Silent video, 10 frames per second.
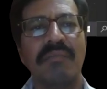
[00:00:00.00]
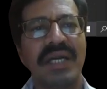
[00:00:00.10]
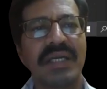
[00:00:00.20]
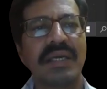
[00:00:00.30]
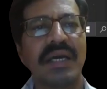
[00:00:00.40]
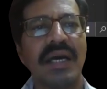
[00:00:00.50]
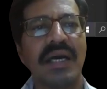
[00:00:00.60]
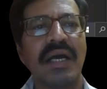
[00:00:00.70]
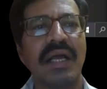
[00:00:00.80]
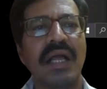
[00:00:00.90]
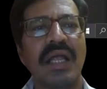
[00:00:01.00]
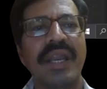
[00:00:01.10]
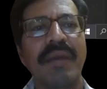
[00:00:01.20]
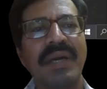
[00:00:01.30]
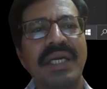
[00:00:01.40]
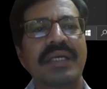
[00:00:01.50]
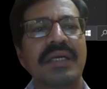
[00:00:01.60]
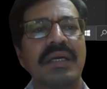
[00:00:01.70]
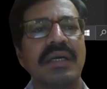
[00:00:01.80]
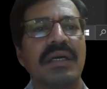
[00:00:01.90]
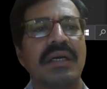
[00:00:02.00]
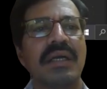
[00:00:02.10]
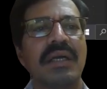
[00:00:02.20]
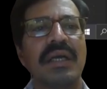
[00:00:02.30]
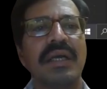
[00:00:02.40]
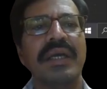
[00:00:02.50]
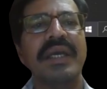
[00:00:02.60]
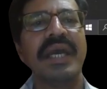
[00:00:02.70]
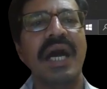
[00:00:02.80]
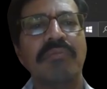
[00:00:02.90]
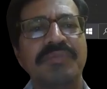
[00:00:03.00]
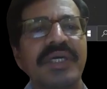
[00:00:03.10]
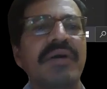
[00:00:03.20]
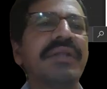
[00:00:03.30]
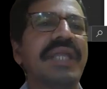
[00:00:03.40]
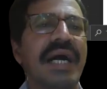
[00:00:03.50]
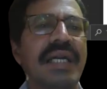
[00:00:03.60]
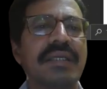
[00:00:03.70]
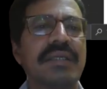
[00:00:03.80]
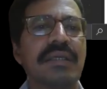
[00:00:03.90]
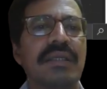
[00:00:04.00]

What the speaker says: But Nemec, he observed that